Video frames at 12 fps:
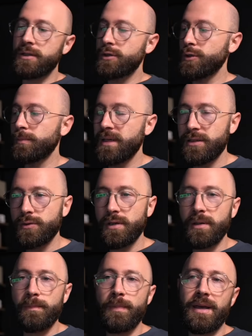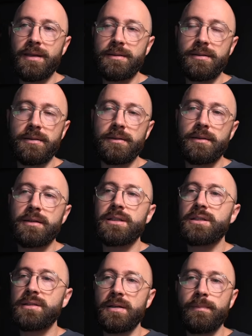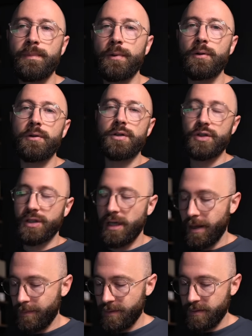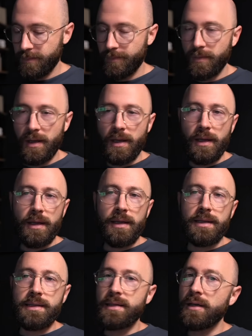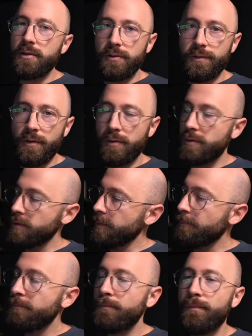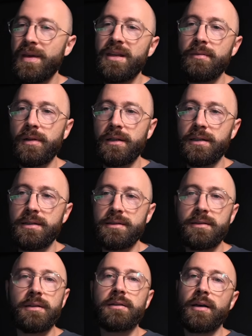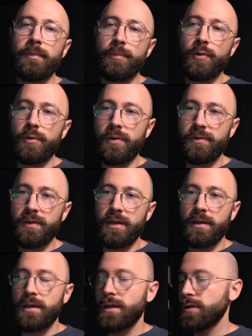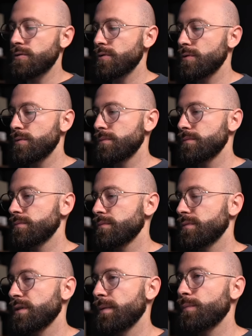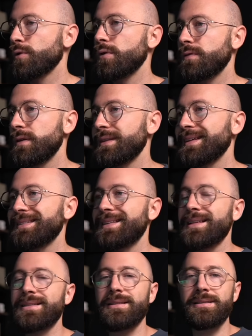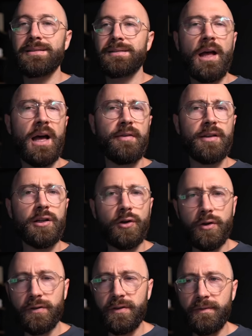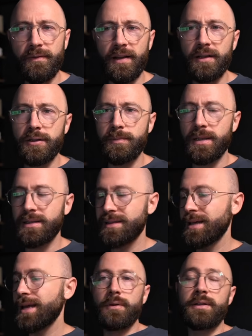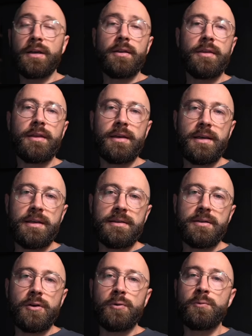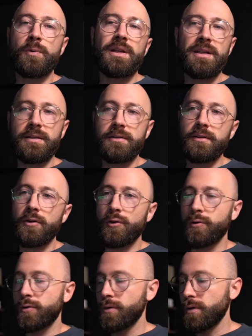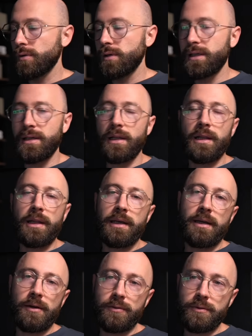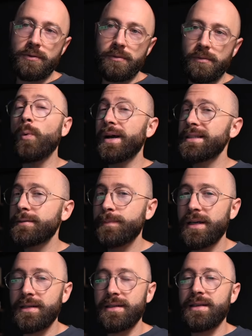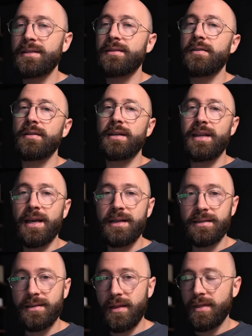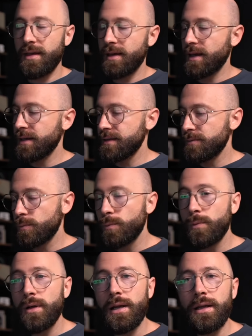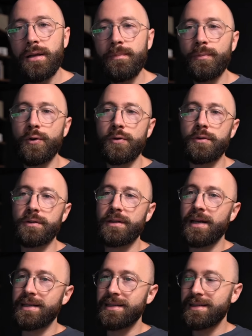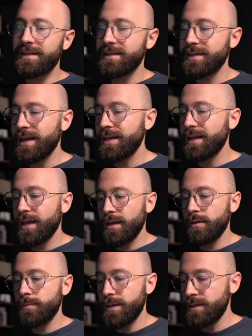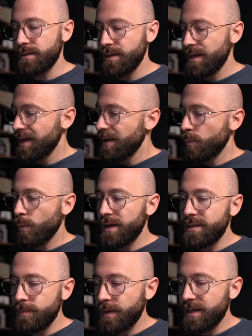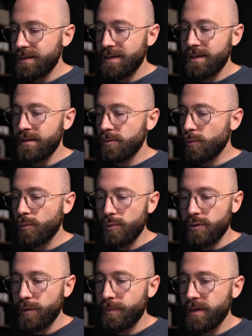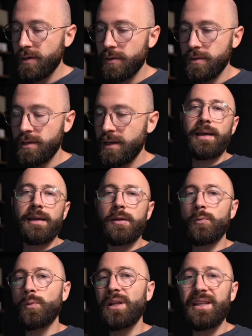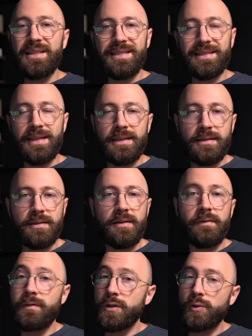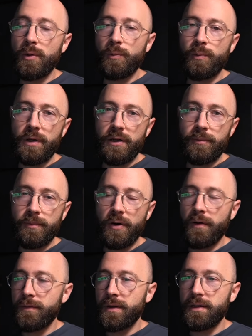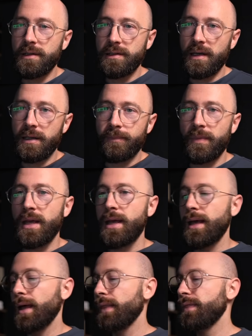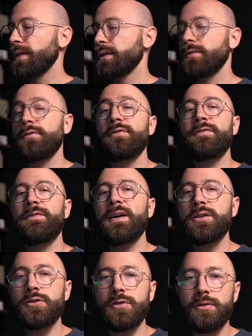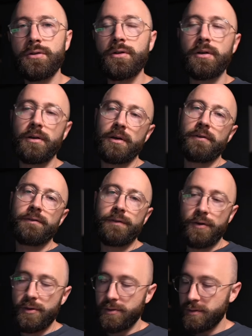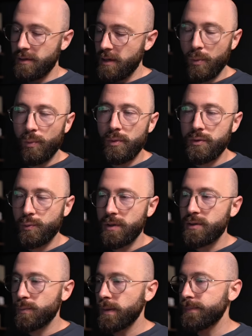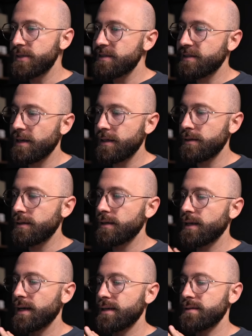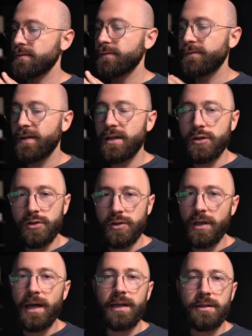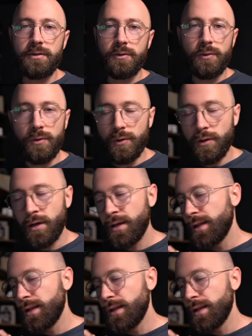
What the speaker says: geometric-based simple shapes. Second of all, minimalist typography. So typography that doesn't have a lot of embellishments. The other thing is gridded, orderly layouts. White space is the next thing, and it's really important as a design element. White space is crucial because it really sets the visual rhythm of the design. And then function first. Swiss web design has function at its core,